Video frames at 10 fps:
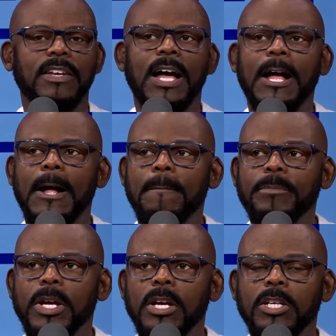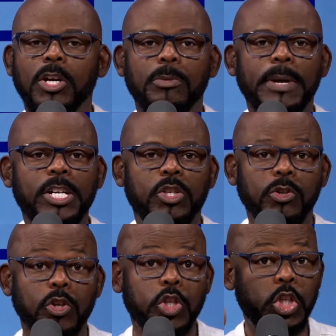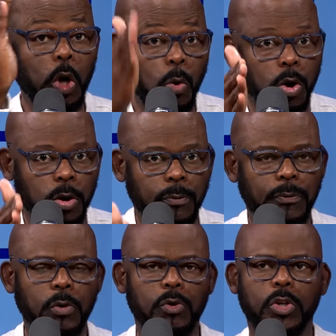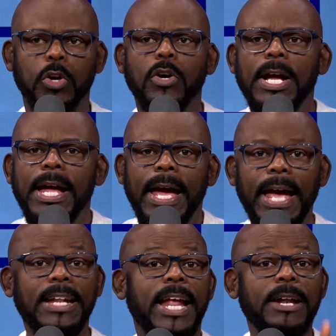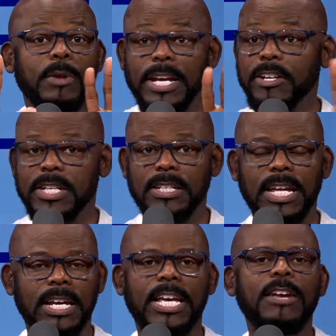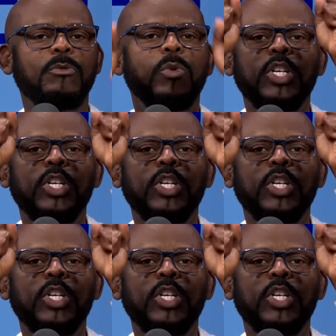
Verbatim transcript: Um, you're going to make sure you show her a future. And, and here's the thing, even when